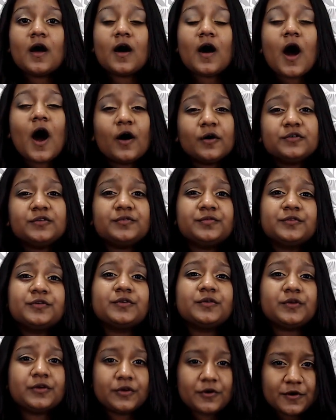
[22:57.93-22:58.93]
Out of
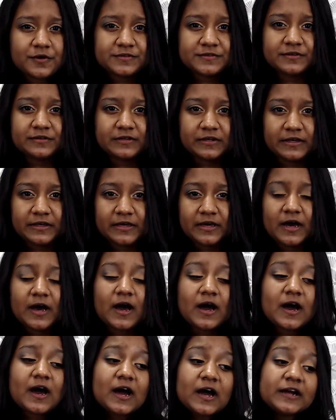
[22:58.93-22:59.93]
curiosity,
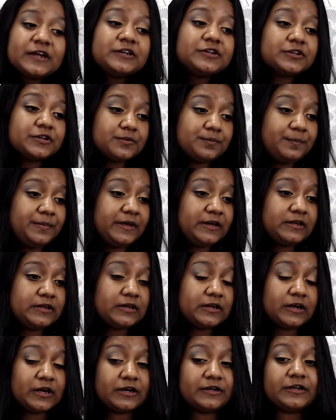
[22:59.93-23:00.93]
I took a betel
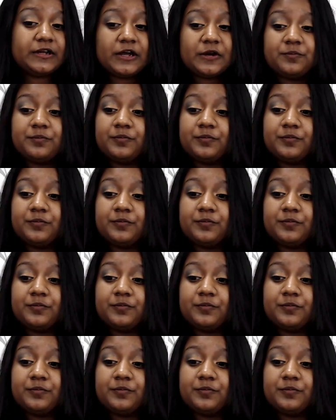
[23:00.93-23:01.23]
nut and